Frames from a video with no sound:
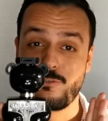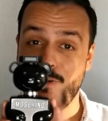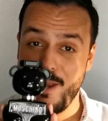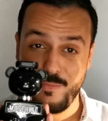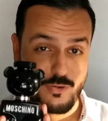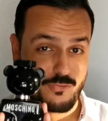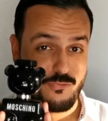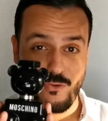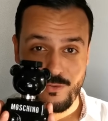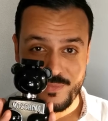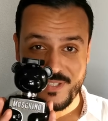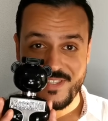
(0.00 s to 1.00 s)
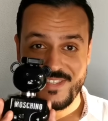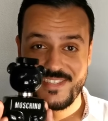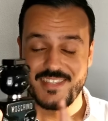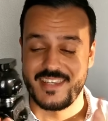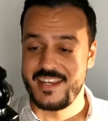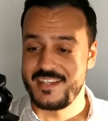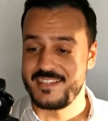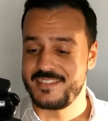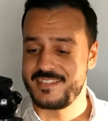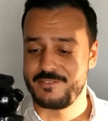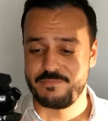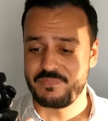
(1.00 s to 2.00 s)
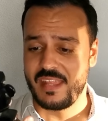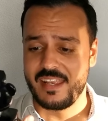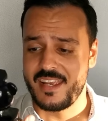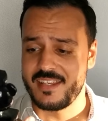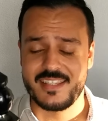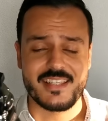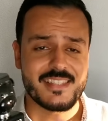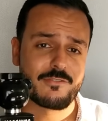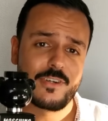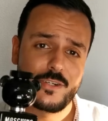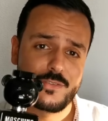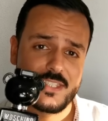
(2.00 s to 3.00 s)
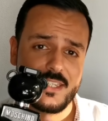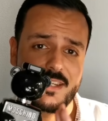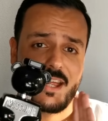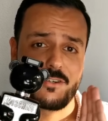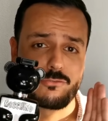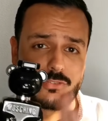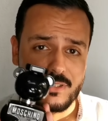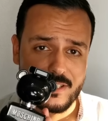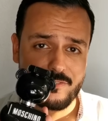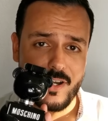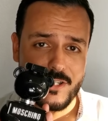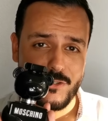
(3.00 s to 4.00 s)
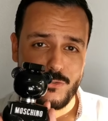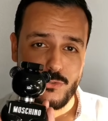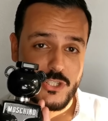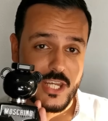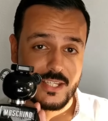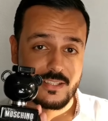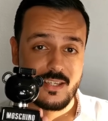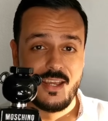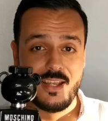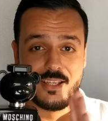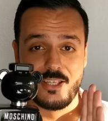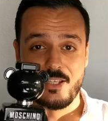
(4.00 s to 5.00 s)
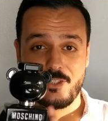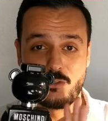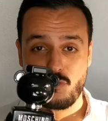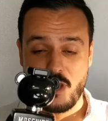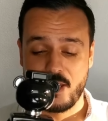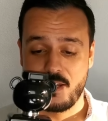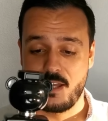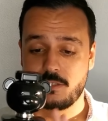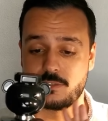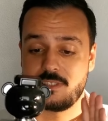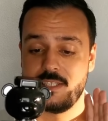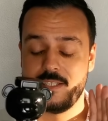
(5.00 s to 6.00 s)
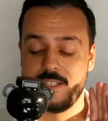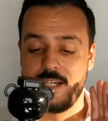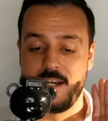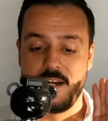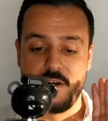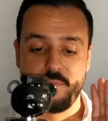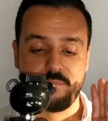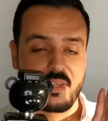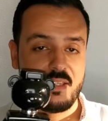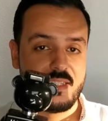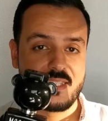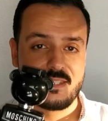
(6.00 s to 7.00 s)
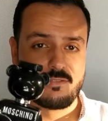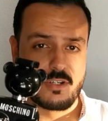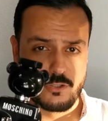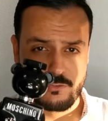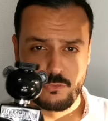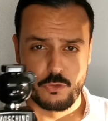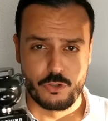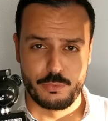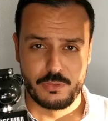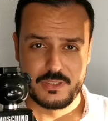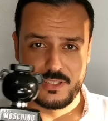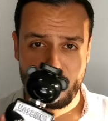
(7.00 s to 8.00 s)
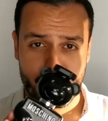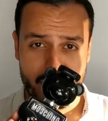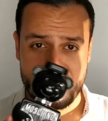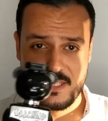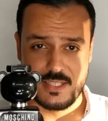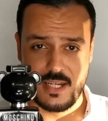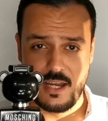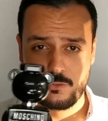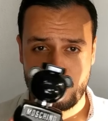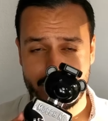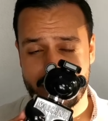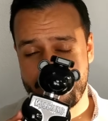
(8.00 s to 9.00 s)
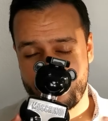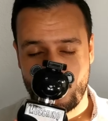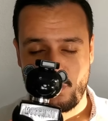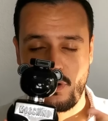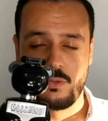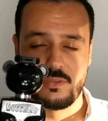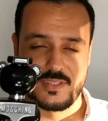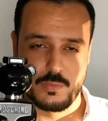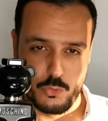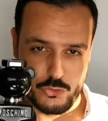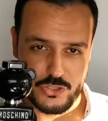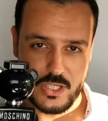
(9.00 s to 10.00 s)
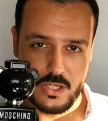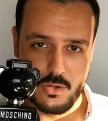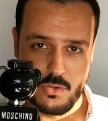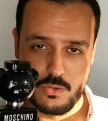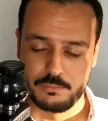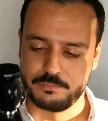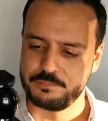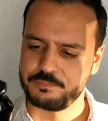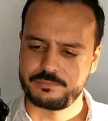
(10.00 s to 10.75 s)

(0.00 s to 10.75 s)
great performance and again it's a fragrance that i really advise you to check uh, to check it out um, this is very affordable in the online discounters after all it's a moschino